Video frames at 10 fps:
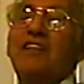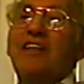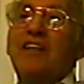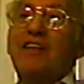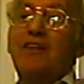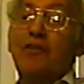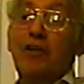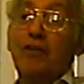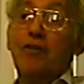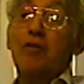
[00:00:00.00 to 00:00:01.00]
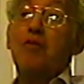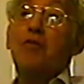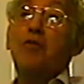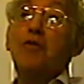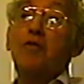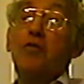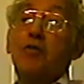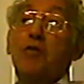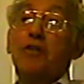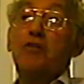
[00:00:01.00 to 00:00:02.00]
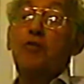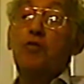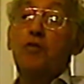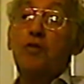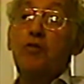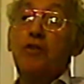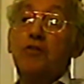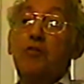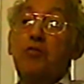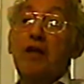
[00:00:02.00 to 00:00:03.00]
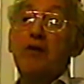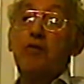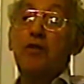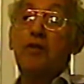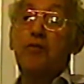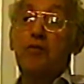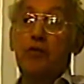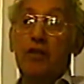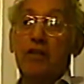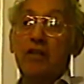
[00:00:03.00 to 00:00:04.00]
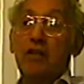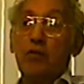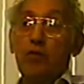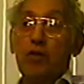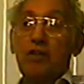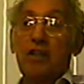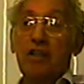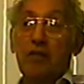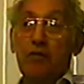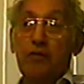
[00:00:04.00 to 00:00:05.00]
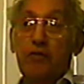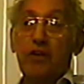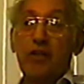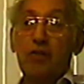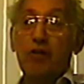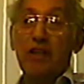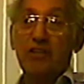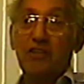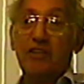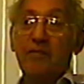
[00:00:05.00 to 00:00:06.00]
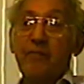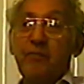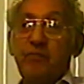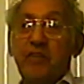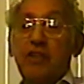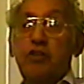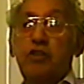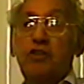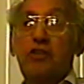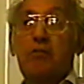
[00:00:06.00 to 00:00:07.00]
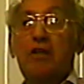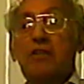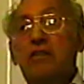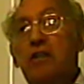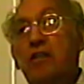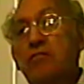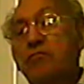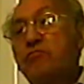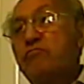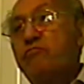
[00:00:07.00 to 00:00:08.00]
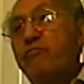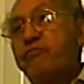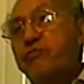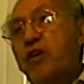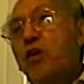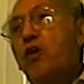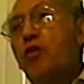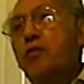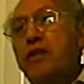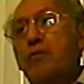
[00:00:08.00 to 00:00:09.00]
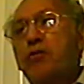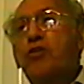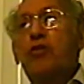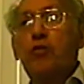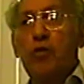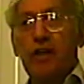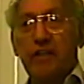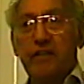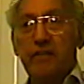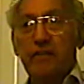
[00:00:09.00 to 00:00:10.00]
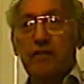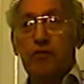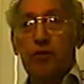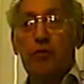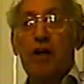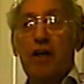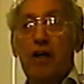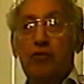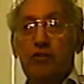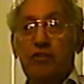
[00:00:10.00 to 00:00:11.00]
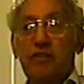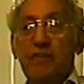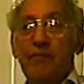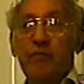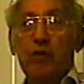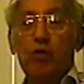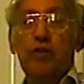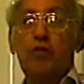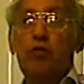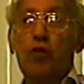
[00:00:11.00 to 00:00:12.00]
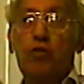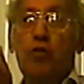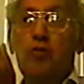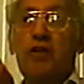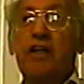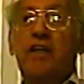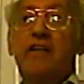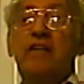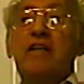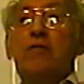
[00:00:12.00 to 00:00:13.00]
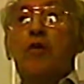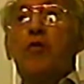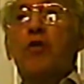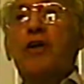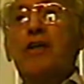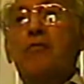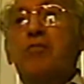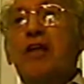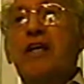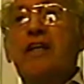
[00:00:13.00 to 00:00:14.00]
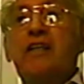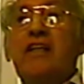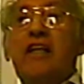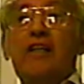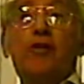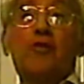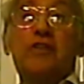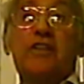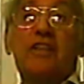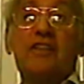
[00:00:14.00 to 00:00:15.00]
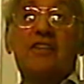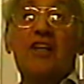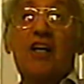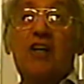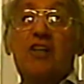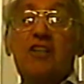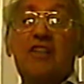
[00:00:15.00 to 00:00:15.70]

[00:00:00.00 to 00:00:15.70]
I remember we went to play with a friend of us. This is about about a block away from our house. We walk over there. We went and play, and it was getting dark,